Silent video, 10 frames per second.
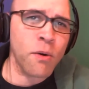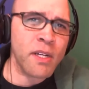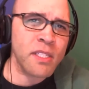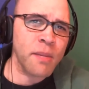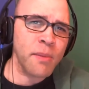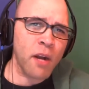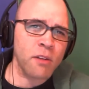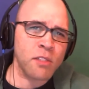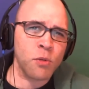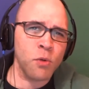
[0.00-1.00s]
because I'm an
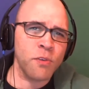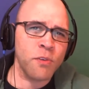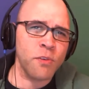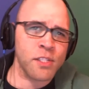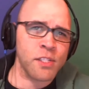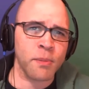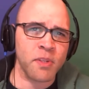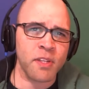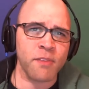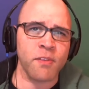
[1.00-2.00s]
art school graduate,
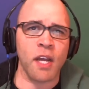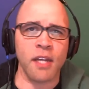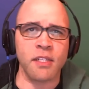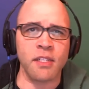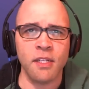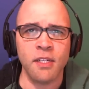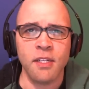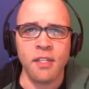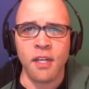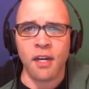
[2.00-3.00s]
believe it or not,
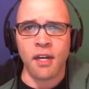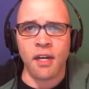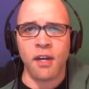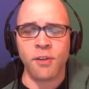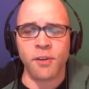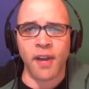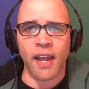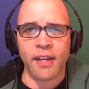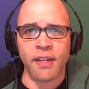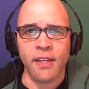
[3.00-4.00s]

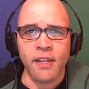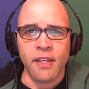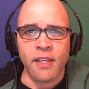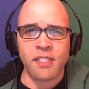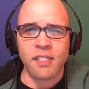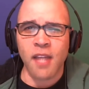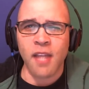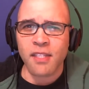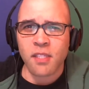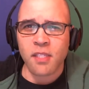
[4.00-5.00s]
undergrad, it's not
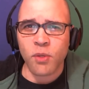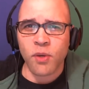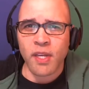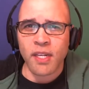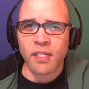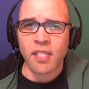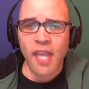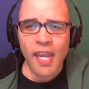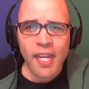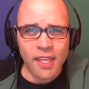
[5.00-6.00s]
as though you can
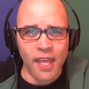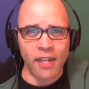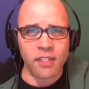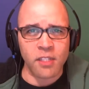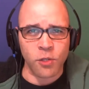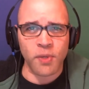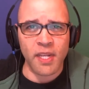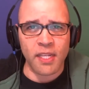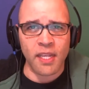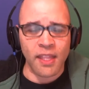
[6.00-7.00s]
take that
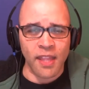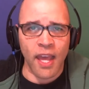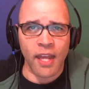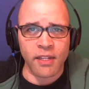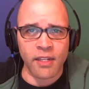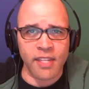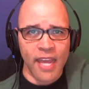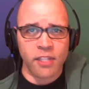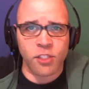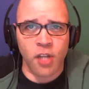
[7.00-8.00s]
degree and then
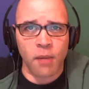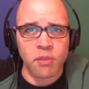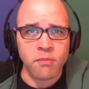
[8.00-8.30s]
get a job.